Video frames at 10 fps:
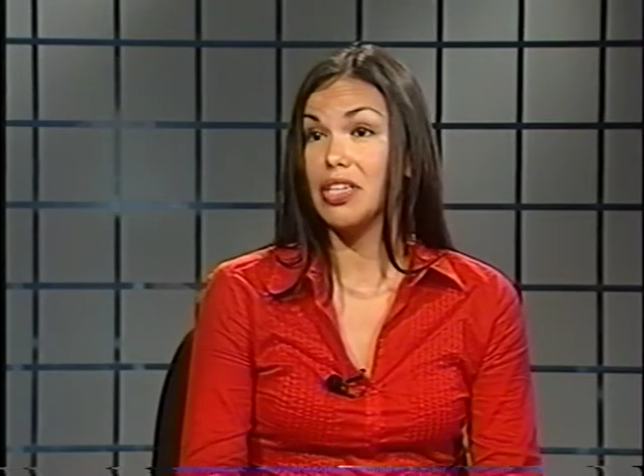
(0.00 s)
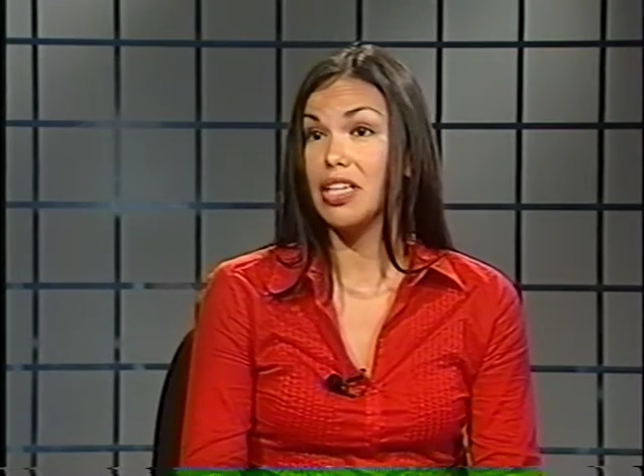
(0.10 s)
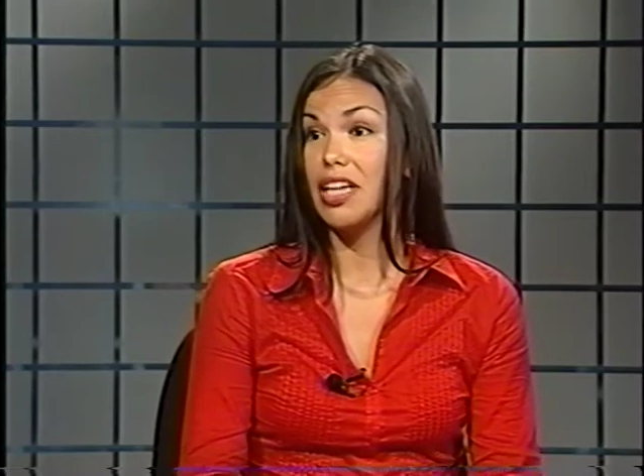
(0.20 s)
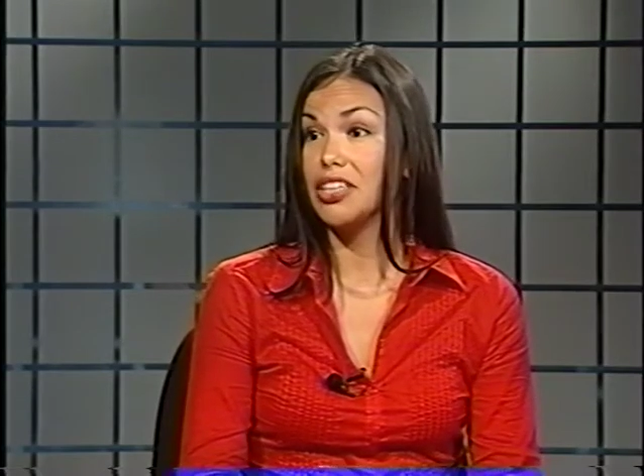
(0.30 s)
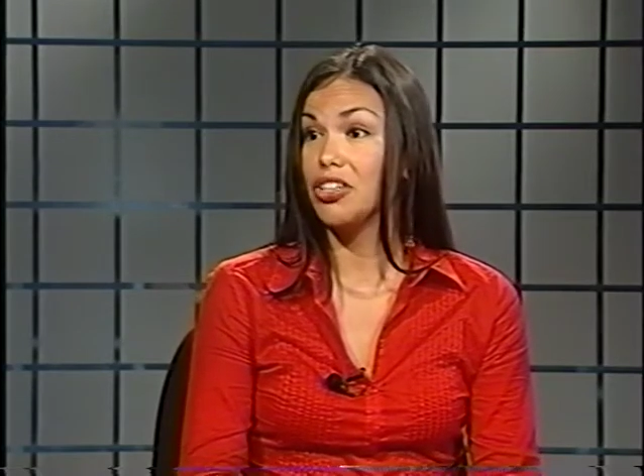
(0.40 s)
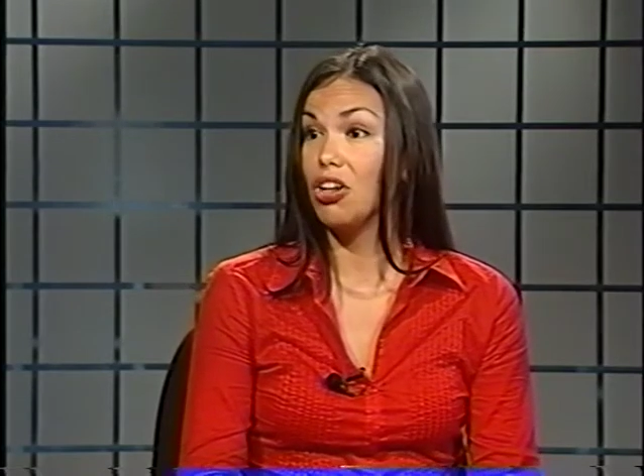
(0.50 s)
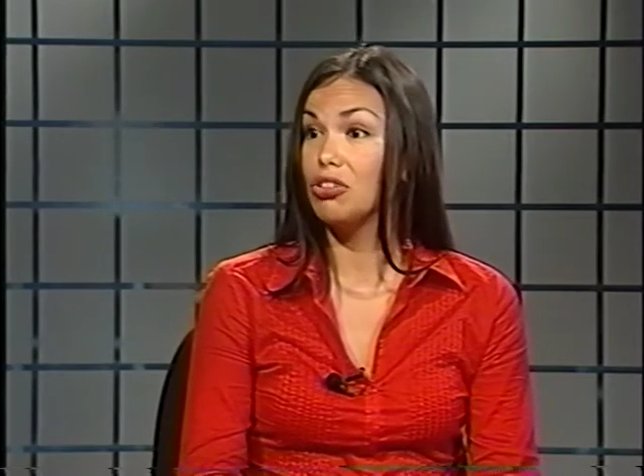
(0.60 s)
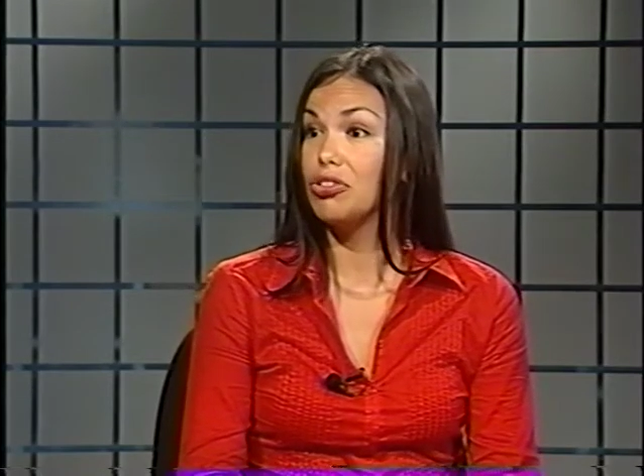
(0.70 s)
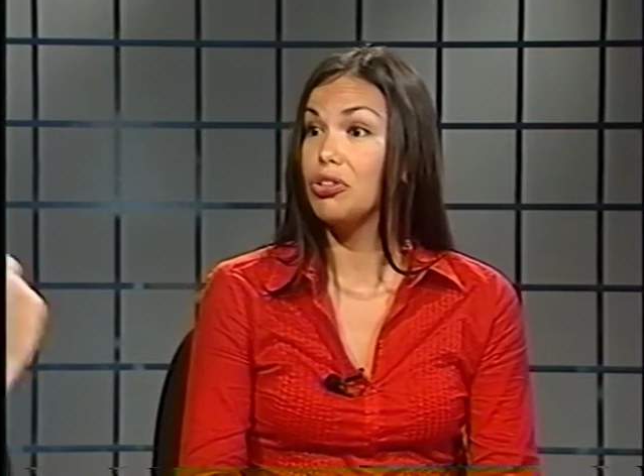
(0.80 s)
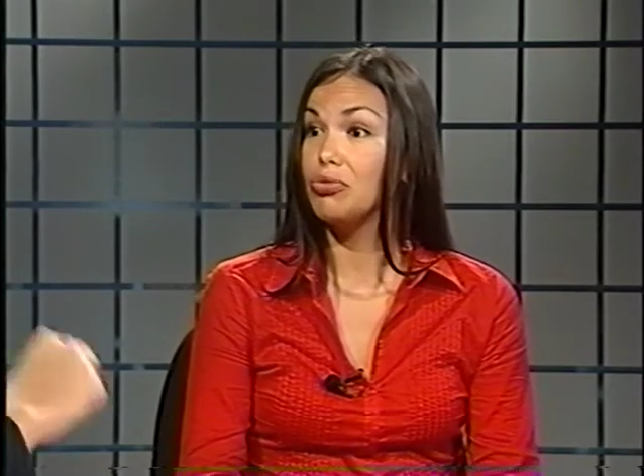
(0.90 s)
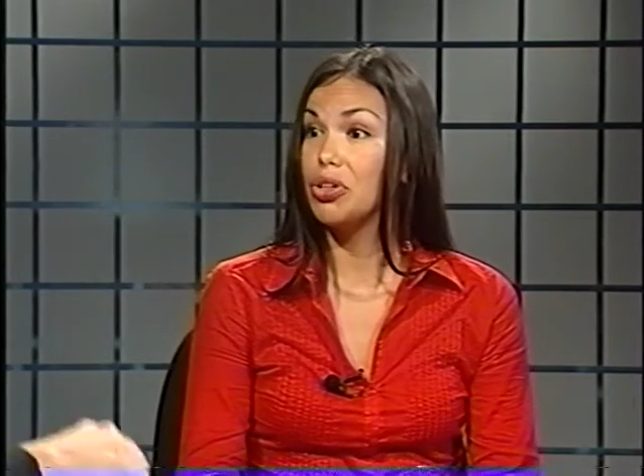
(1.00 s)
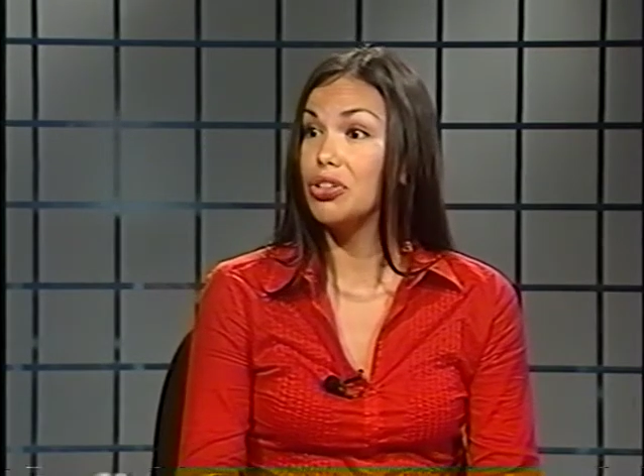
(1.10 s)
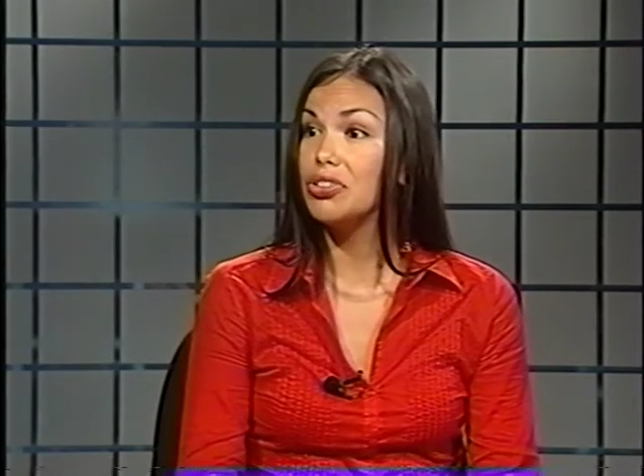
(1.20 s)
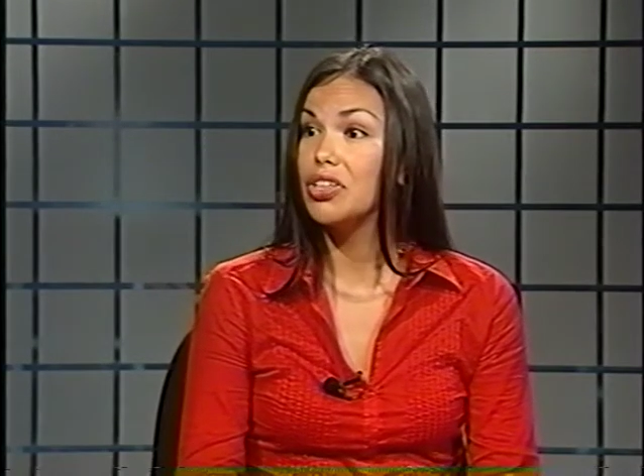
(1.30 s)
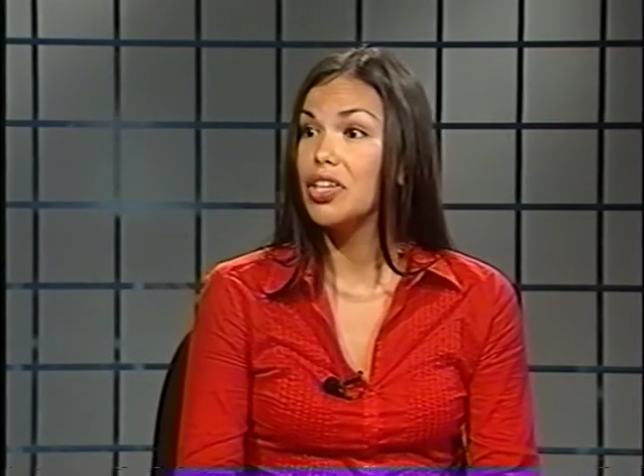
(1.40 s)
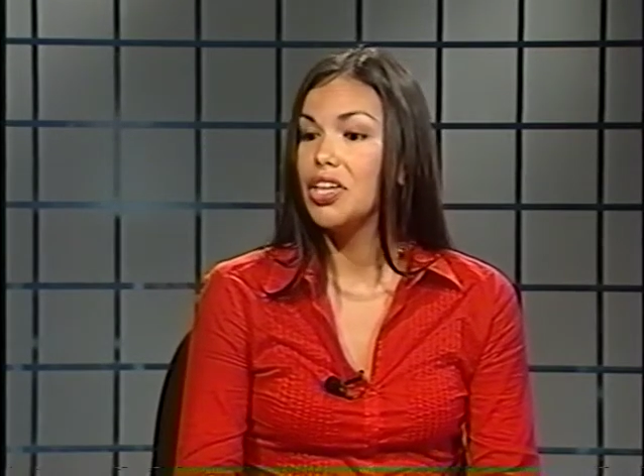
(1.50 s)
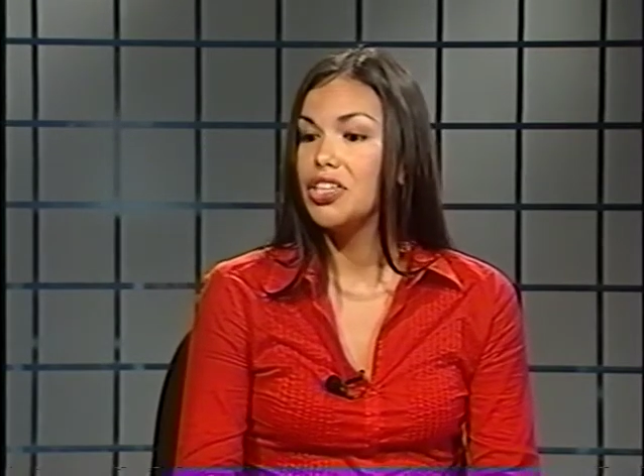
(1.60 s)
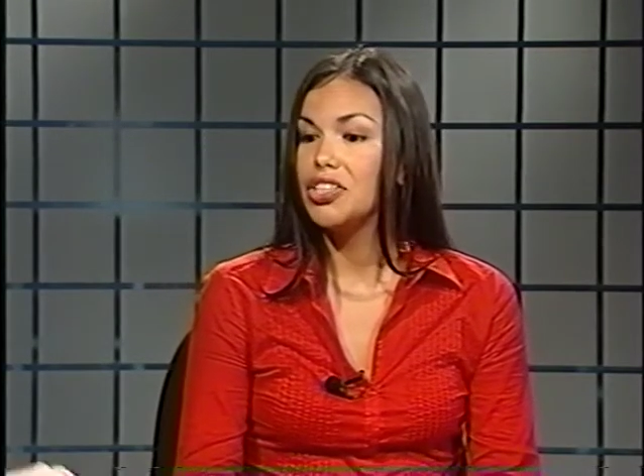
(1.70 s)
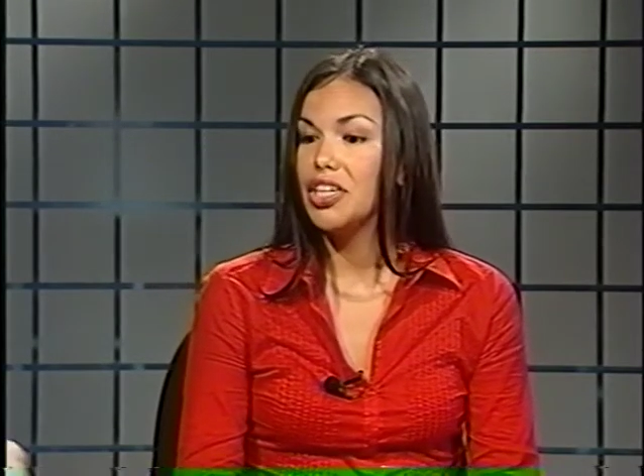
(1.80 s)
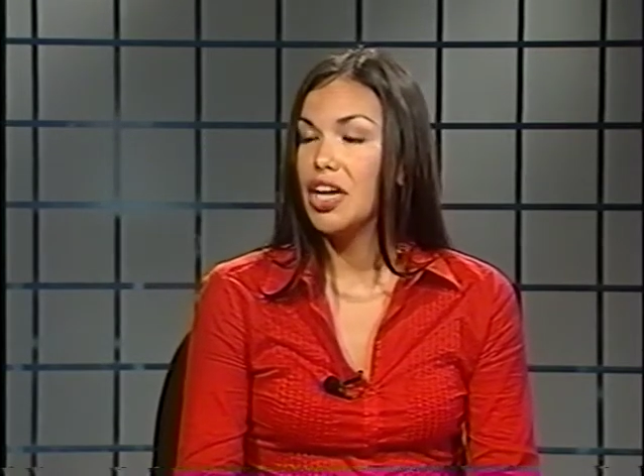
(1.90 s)
been collected all over the world.
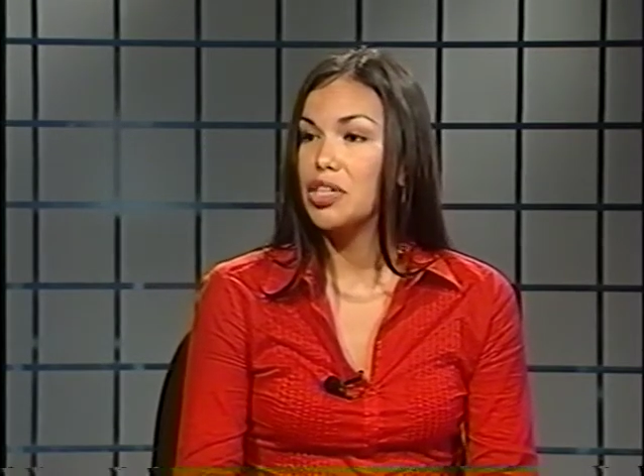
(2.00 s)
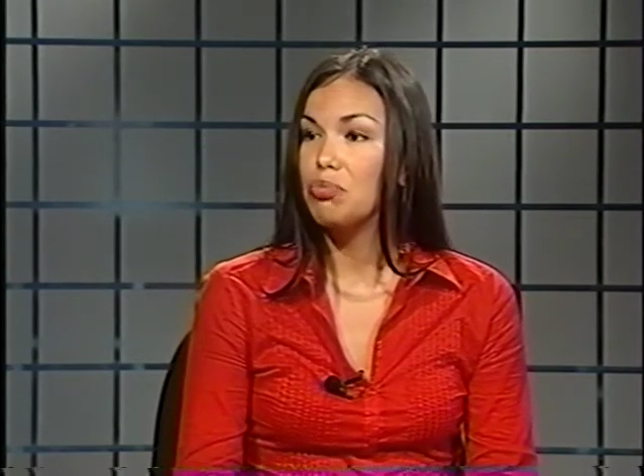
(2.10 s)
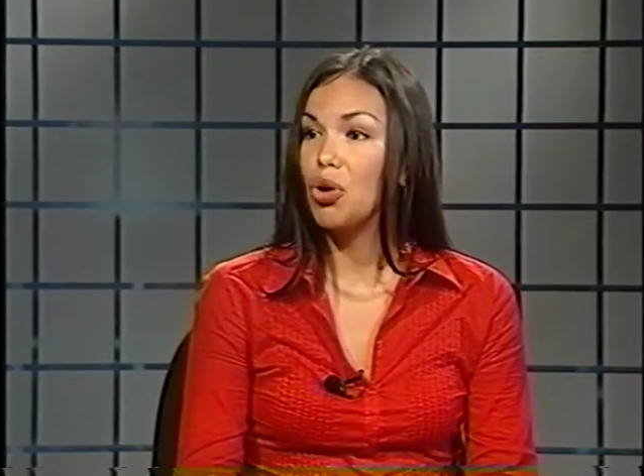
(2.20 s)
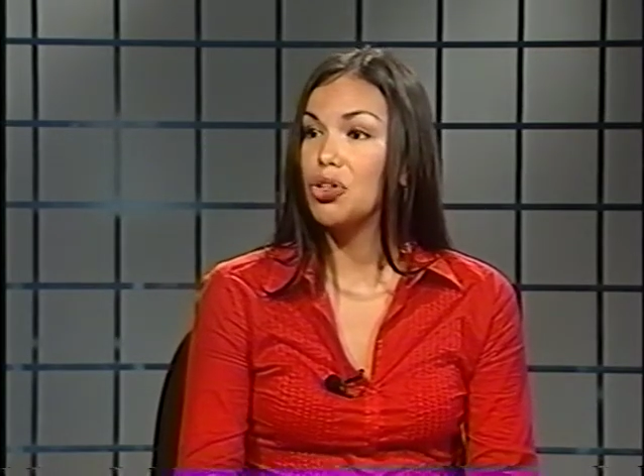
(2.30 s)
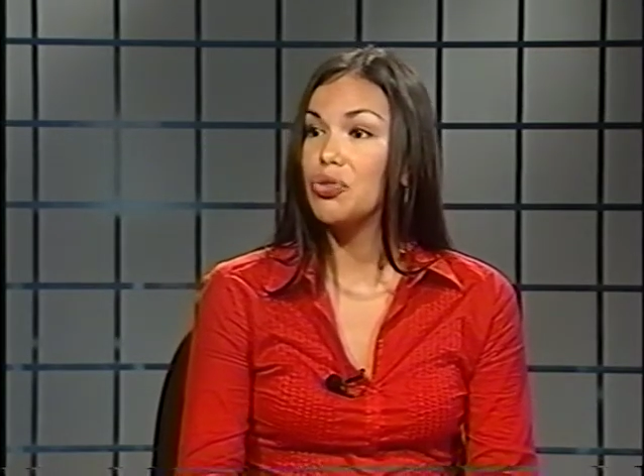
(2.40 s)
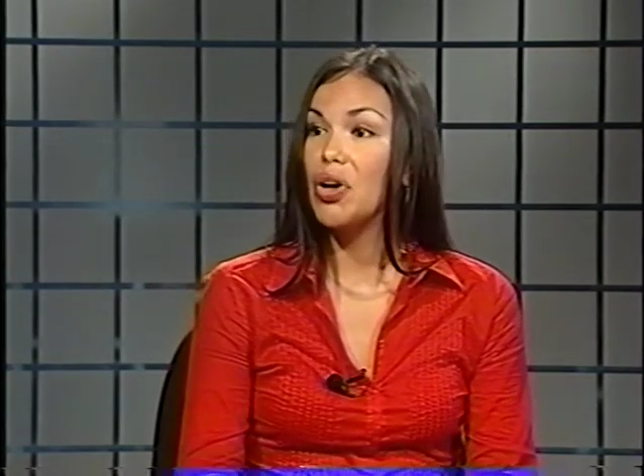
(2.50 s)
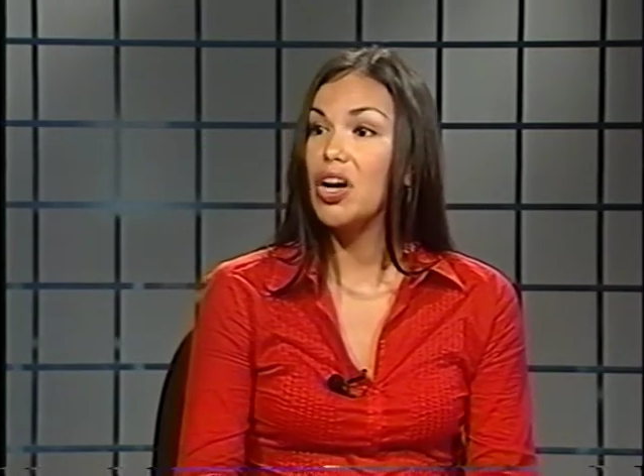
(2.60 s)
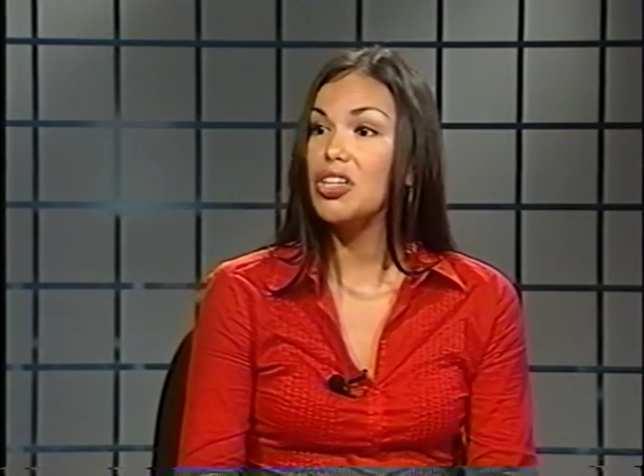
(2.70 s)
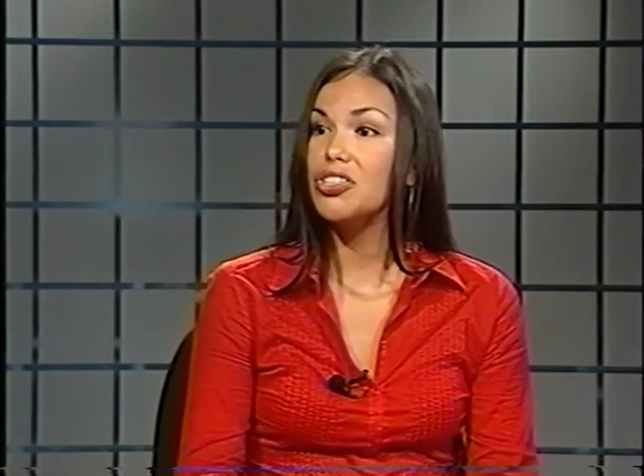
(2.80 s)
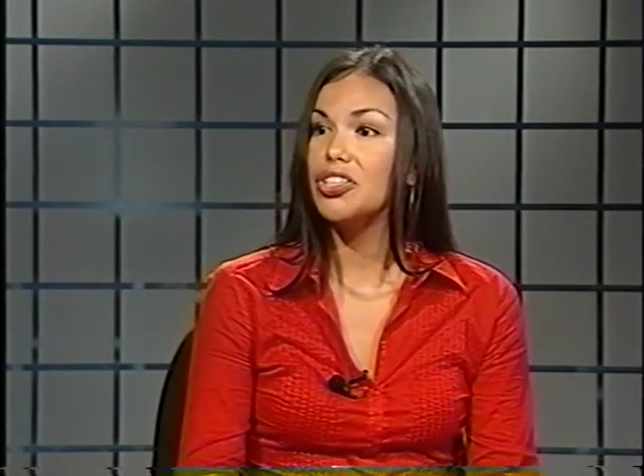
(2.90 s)
Jane Nash Poitras,